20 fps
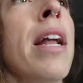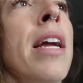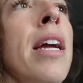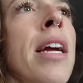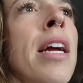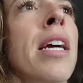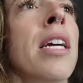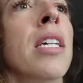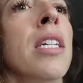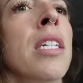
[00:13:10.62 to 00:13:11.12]

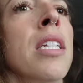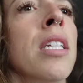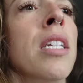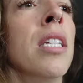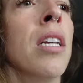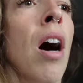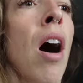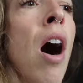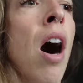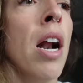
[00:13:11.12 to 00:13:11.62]
he
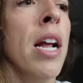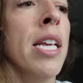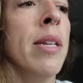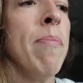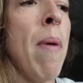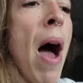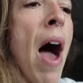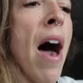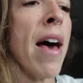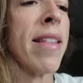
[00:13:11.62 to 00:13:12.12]
is on
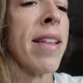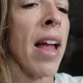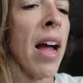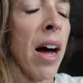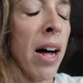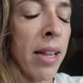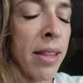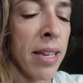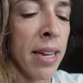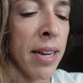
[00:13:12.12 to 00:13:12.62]
his path
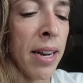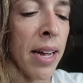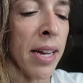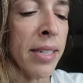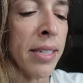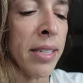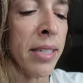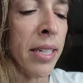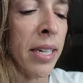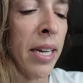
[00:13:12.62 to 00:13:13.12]
to healthiness.